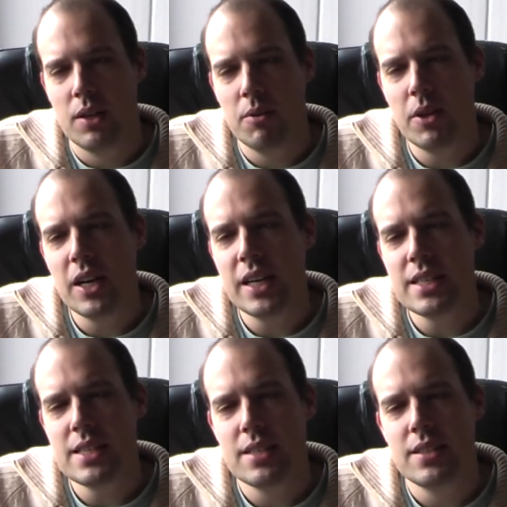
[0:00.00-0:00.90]
Well
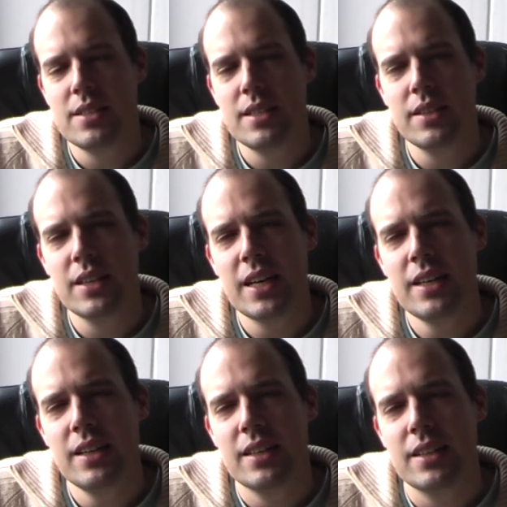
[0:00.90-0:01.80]
guys, until
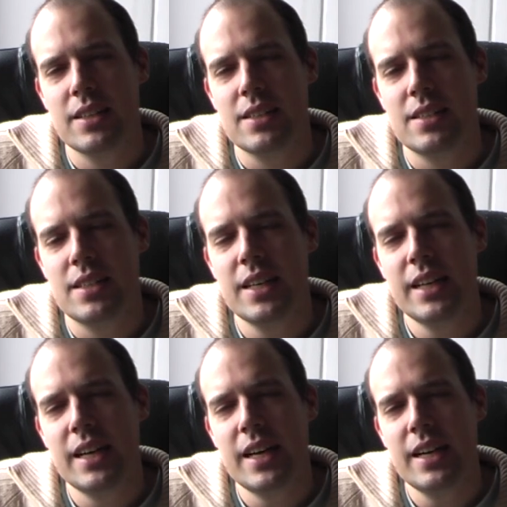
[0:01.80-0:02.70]
then,
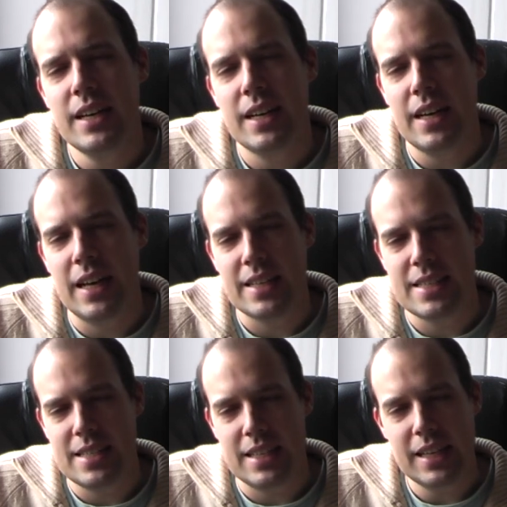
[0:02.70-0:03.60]
take care and
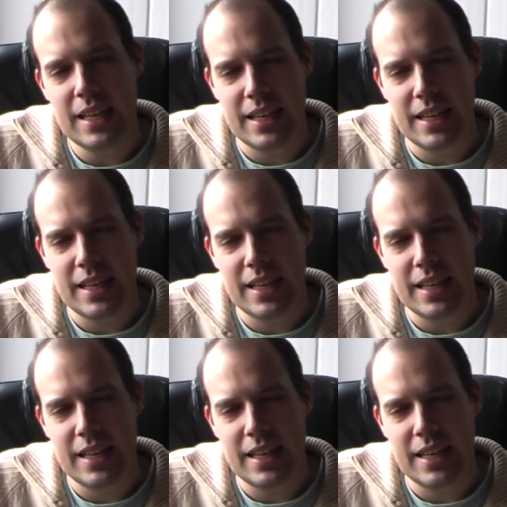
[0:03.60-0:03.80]
see you